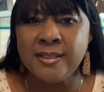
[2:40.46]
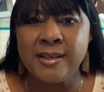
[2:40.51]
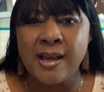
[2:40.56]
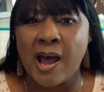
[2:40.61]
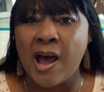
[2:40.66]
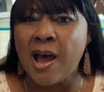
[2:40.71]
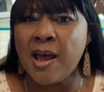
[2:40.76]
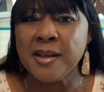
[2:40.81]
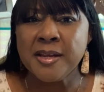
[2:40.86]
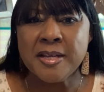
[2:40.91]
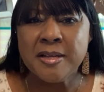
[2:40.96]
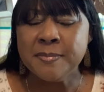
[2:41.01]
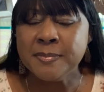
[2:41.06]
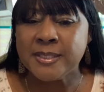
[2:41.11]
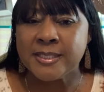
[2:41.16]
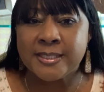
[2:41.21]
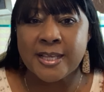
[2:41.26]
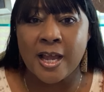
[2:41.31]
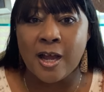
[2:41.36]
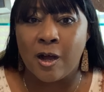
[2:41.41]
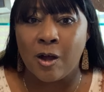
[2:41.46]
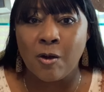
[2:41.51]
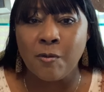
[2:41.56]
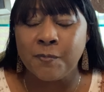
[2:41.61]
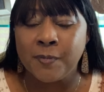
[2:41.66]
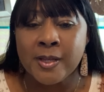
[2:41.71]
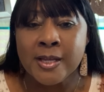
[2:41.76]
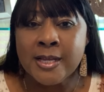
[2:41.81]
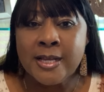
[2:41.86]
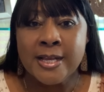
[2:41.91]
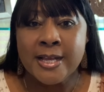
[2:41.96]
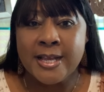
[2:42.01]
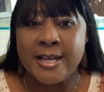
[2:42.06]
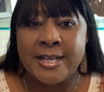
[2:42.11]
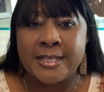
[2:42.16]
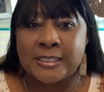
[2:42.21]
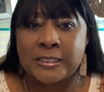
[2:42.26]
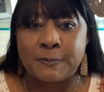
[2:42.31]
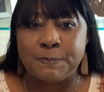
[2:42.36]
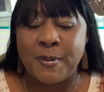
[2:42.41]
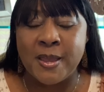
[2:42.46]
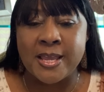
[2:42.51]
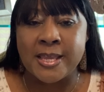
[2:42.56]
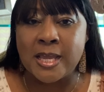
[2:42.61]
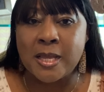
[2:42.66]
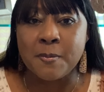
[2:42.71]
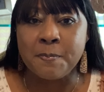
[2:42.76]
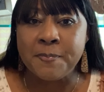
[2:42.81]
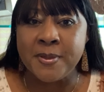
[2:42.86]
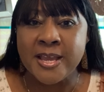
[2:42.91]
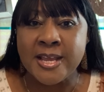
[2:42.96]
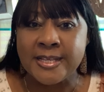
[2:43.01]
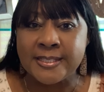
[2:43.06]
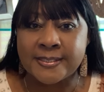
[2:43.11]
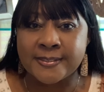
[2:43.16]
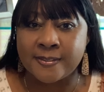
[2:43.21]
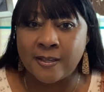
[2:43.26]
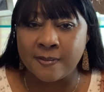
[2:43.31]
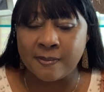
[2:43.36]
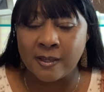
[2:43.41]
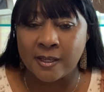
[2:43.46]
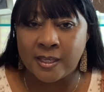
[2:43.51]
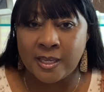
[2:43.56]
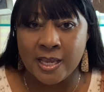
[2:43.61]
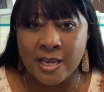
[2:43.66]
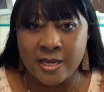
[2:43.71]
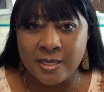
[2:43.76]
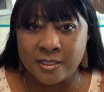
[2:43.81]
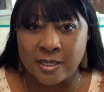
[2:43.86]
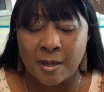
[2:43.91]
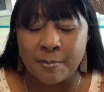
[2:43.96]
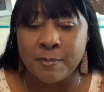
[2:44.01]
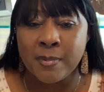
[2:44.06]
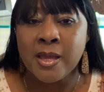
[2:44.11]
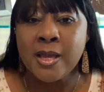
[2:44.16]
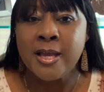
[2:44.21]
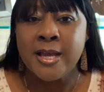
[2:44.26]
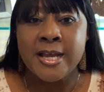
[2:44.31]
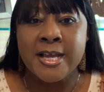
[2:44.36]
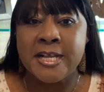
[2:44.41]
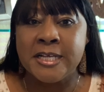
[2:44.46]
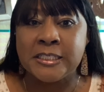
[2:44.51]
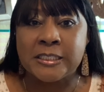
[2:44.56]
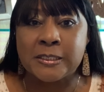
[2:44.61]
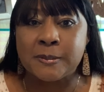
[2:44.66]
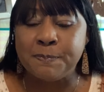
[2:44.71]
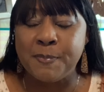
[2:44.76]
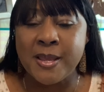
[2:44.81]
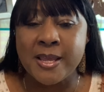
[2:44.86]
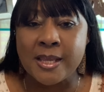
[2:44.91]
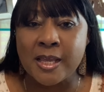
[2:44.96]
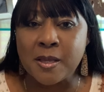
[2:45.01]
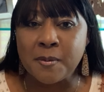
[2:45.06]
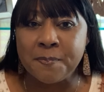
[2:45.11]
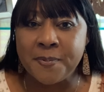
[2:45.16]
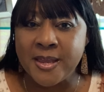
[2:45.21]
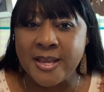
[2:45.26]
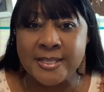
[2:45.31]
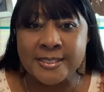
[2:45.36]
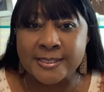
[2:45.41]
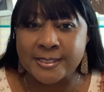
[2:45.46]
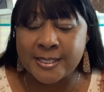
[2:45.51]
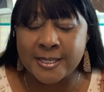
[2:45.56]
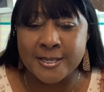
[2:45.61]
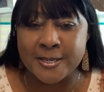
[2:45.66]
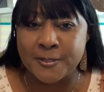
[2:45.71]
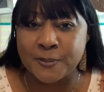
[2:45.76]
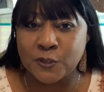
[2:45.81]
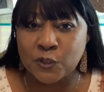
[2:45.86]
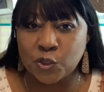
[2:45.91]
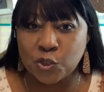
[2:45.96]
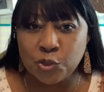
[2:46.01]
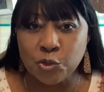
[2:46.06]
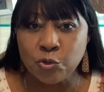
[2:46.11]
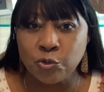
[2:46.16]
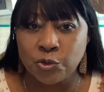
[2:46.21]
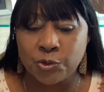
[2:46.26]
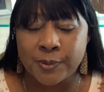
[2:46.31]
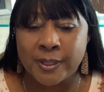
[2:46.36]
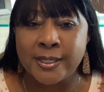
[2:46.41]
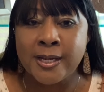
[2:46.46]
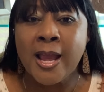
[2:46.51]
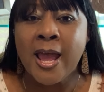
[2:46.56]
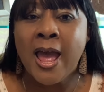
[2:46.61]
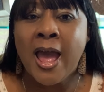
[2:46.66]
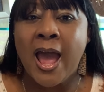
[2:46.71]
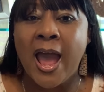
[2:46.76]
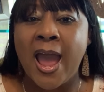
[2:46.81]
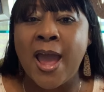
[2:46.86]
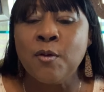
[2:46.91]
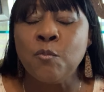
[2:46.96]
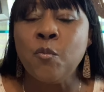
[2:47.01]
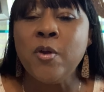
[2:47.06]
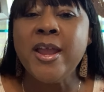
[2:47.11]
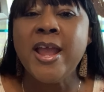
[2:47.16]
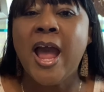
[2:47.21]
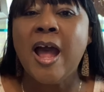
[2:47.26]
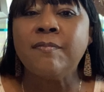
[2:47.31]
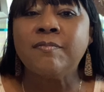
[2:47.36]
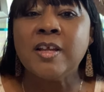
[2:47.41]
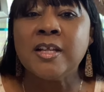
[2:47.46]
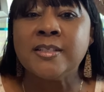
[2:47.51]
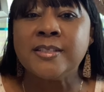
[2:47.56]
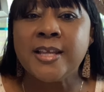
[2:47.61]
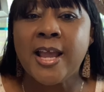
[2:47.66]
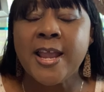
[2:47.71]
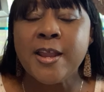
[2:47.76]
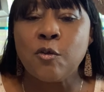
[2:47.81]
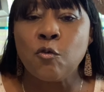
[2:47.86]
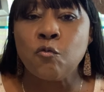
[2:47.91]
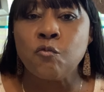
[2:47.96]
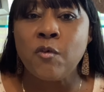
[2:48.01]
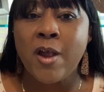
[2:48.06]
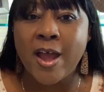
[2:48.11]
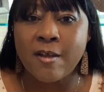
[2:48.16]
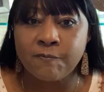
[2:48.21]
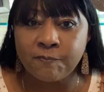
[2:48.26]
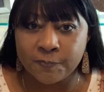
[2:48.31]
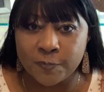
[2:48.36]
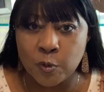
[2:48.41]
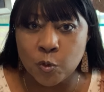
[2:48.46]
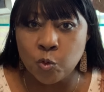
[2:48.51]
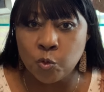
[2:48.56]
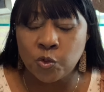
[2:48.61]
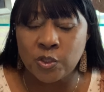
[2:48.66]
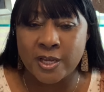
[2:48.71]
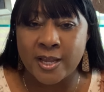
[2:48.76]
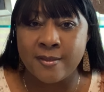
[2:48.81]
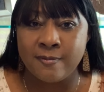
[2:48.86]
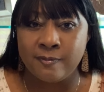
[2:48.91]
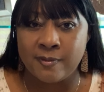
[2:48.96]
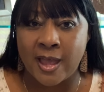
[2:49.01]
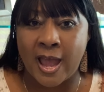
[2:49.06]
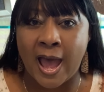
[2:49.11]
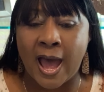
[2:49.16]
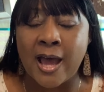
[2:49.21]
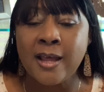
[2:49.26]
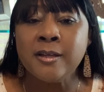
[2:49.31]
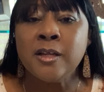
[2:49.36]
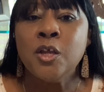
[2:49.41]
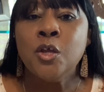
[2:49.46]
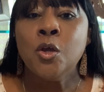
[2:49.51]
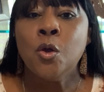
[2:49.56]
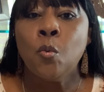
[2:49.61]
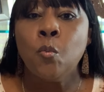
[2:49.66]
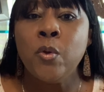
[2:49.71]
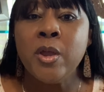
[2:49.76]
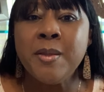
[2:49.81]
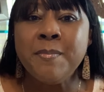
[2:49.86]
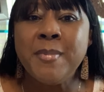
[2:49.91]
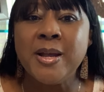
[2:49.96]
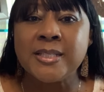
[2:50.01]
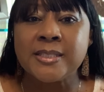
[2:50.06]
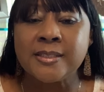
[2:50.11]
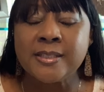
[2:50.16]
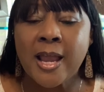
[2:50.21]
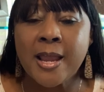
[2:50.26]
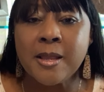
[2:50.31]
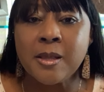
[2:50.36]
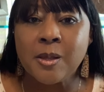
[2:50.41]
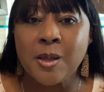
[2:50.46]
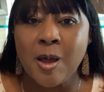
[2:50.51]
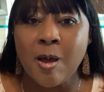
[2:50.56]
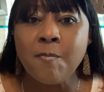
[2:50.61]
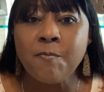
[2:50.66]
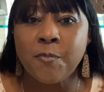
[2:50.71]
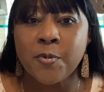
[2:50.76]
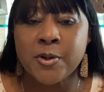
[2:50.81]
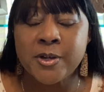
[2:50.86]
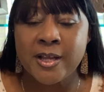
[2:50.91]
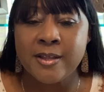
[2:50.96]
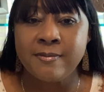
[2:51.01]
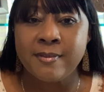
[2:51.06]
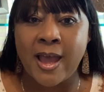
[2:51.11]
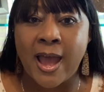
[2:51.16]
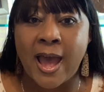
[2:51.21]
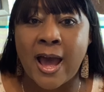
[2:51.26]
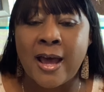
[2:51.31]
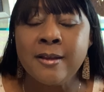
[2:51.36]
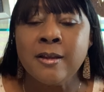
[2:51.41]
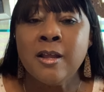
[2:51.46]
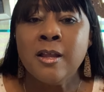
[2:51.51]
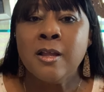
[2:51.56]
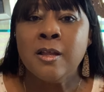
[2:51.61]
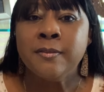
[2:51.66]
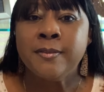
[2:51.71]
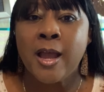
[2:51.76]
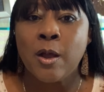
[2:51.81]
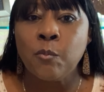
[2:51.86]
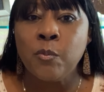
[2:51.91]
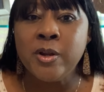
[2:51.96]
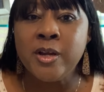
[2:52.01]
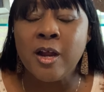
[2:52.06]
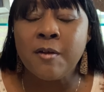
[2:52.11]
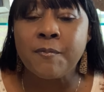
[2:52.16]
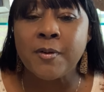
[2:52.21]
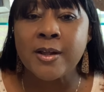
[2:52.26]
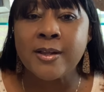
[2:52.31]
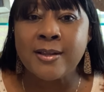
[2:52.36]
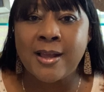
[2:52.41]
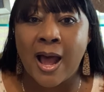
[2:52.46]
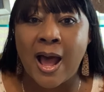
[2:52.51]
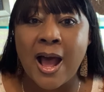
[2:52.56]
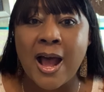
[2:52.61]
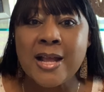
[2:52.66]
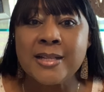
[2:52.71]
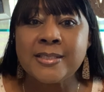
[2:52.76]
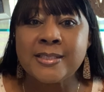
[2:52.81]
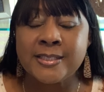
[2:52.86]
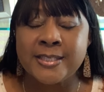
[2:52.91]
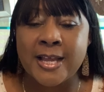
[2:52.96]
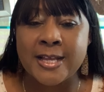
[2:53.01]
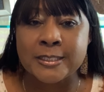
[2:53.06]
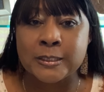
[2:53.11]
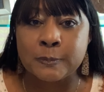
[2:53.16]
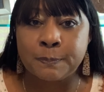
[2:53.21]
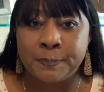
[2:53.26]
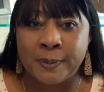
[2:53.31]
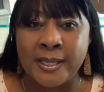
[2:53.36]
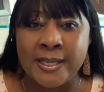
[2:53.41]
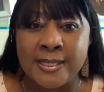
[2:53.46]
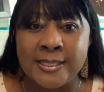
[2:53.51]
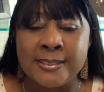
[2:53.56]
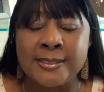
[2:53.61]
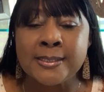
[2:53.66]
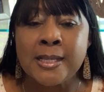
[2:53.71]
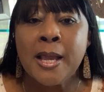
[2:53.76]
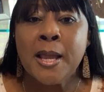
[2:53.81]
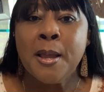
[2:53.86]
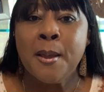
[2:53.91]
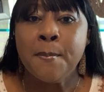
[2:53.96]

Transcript: God himself is speaking peace to the kingdom. He's speaking peace to his children. And we have to take refuge in that. We must take comfort in that, that whenever God says peace,